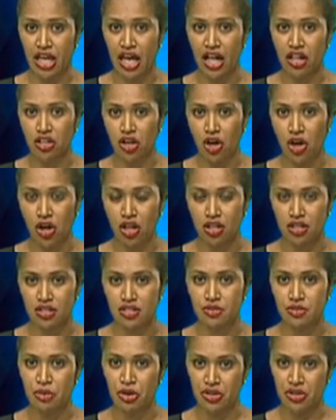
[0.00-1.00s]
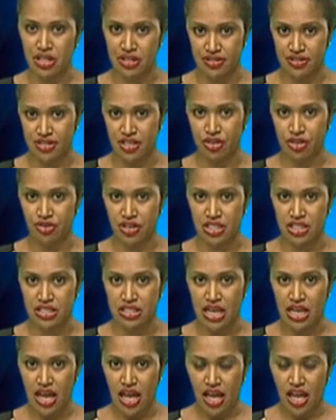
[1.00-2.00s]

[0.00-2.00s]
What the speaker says: alcohol and smoking cigarettes.